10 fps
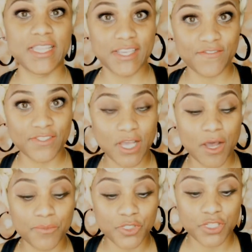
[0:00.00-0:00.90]
lives
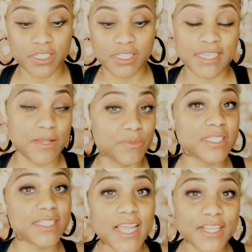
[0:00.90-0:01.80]
up to the same
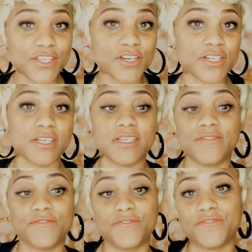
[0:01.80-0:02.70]
standard of